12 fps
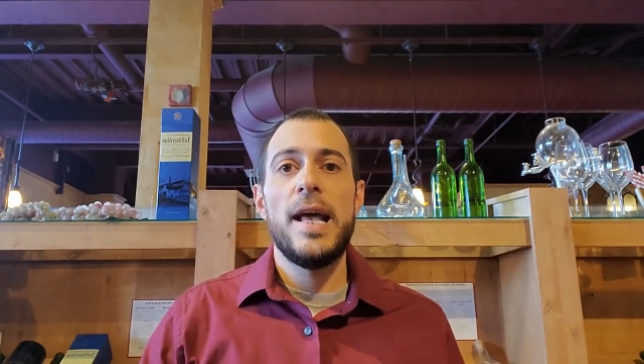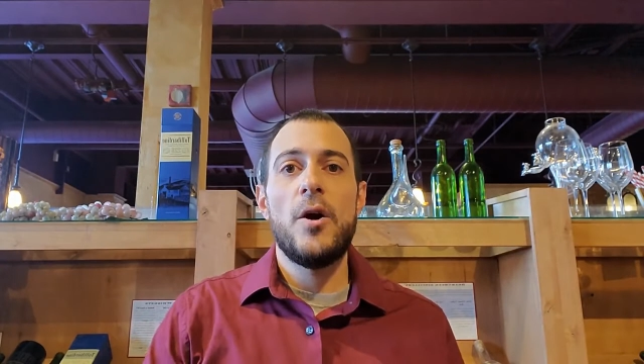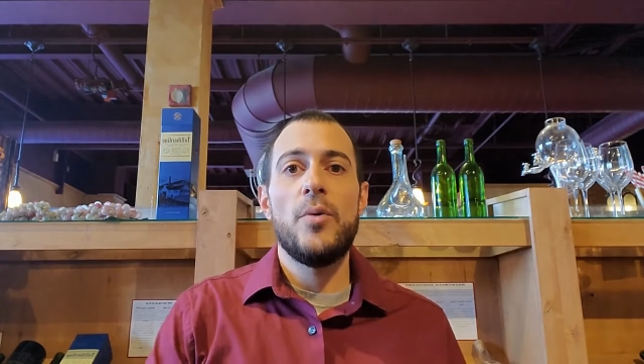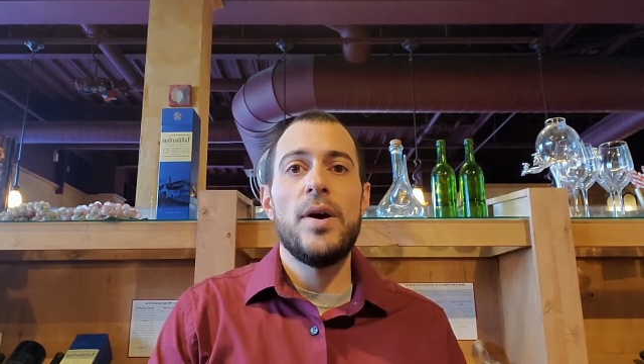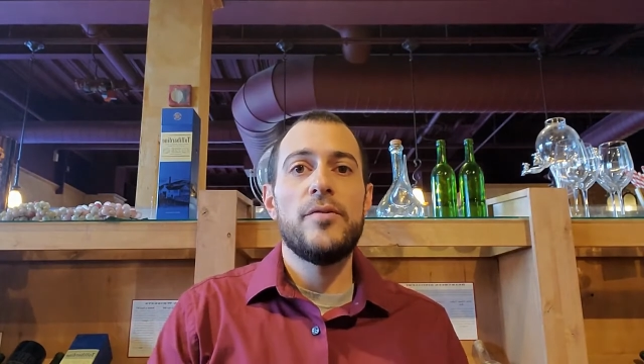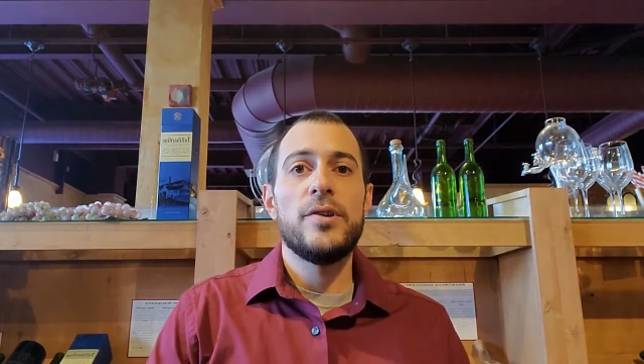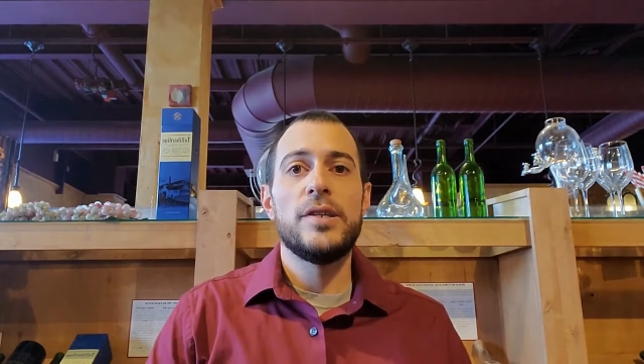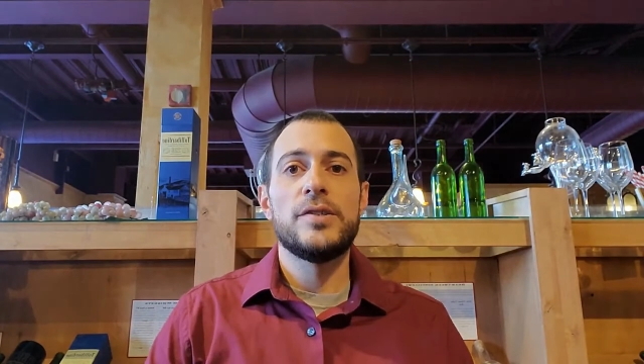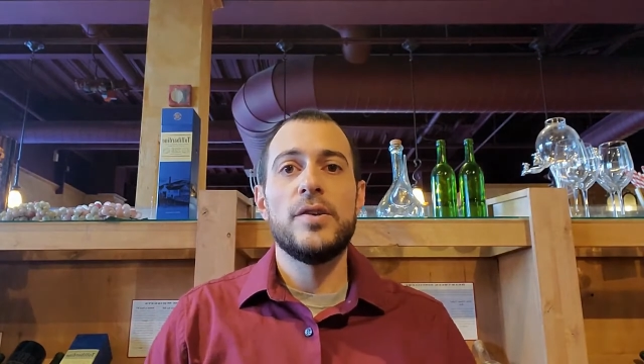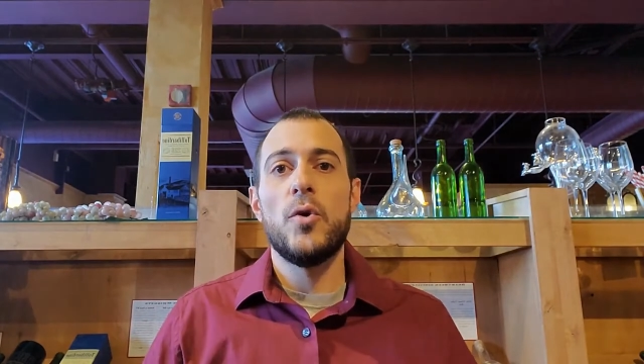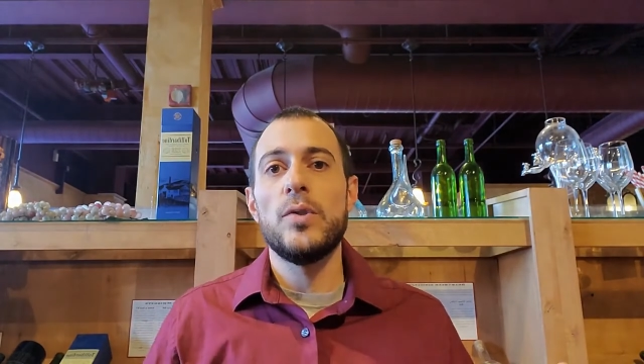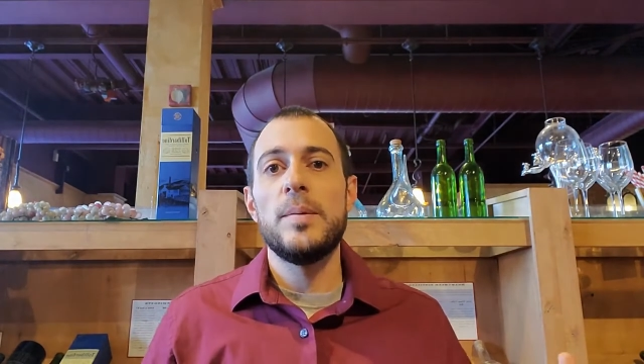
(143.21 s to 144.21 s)
However, it
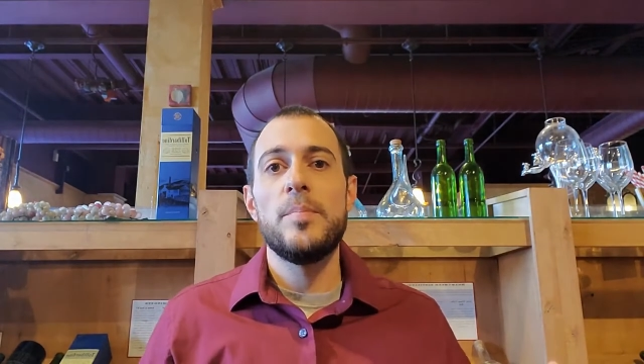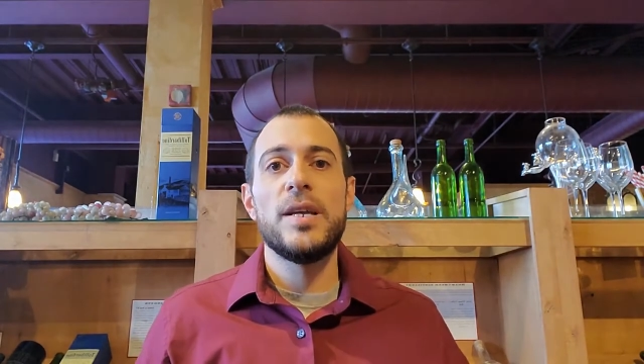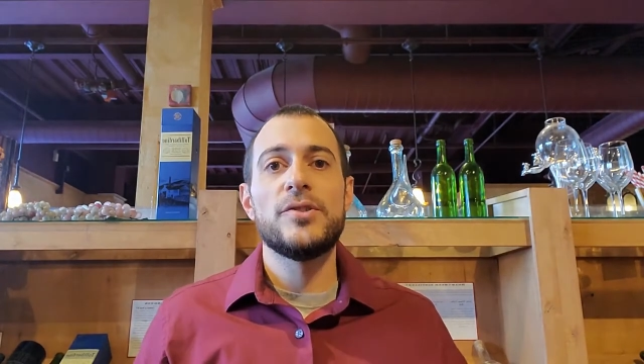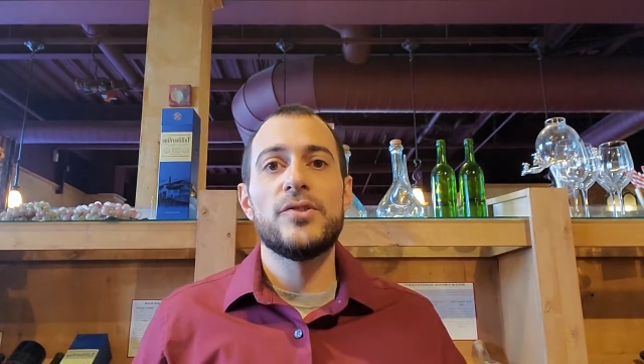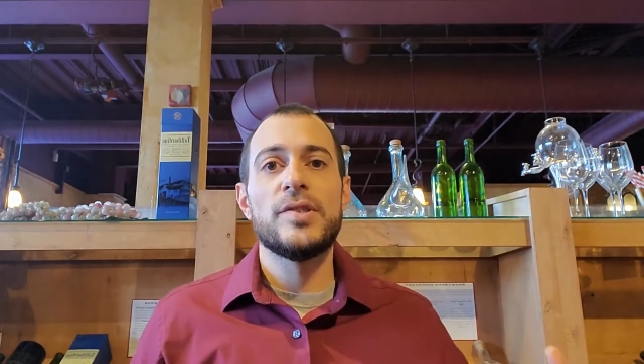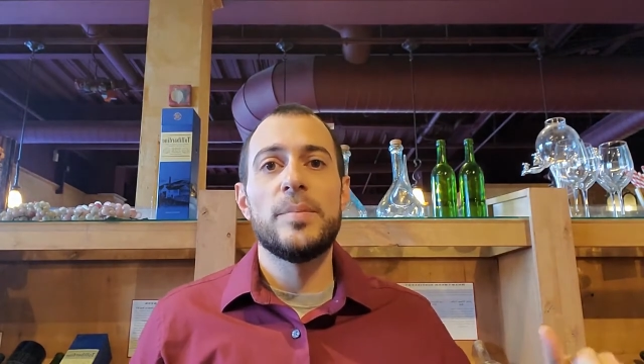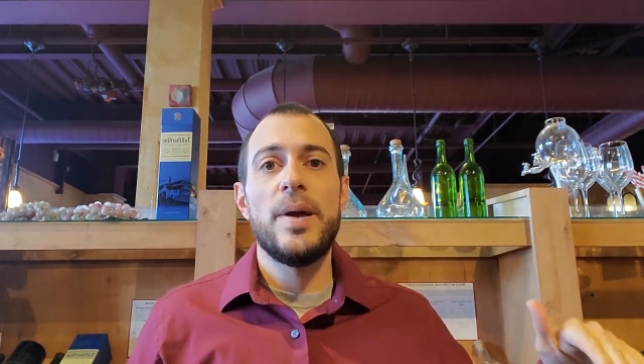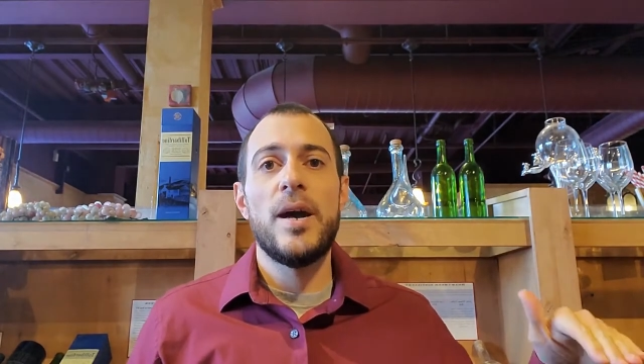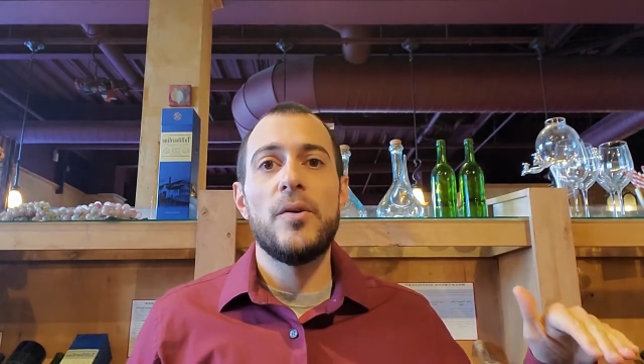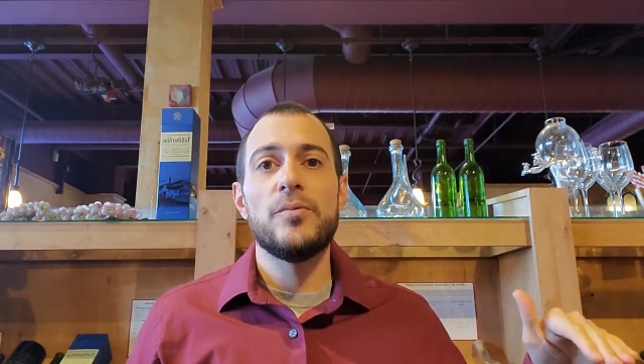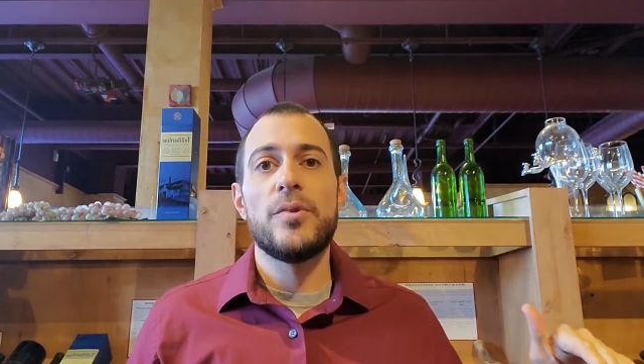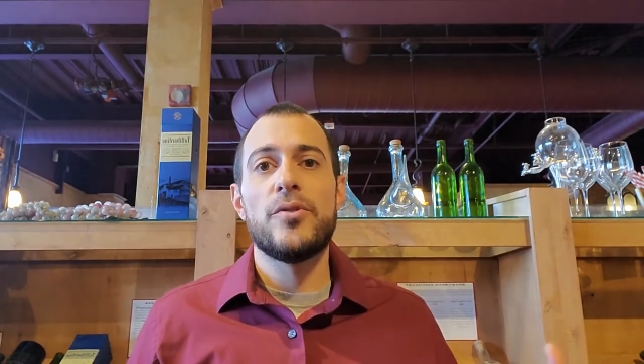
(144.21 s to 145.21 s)
only measures
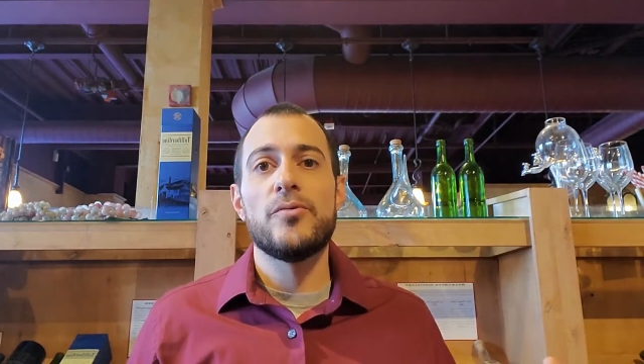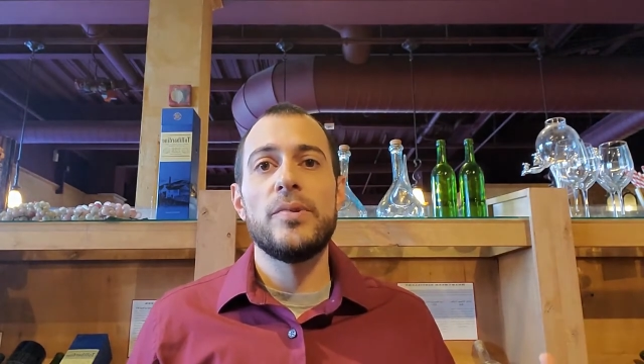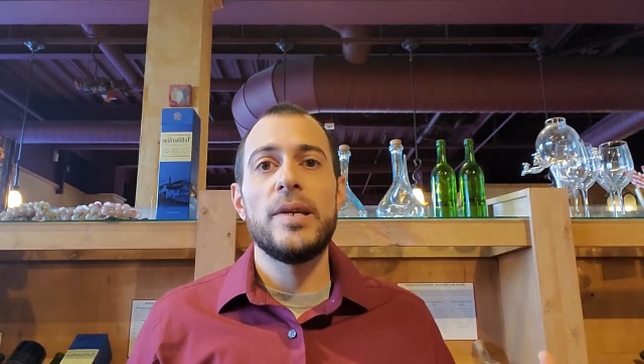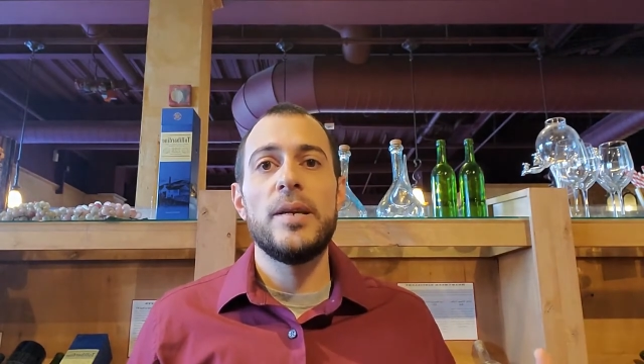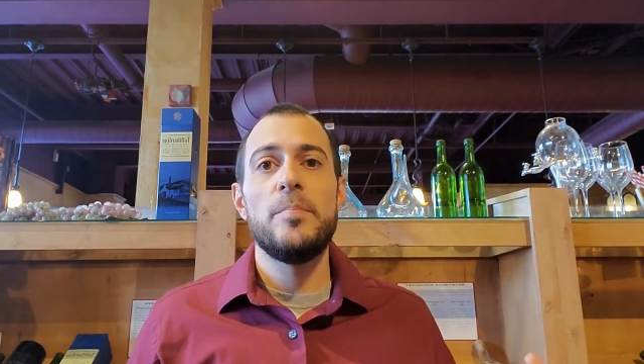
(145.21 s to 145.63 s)
about 3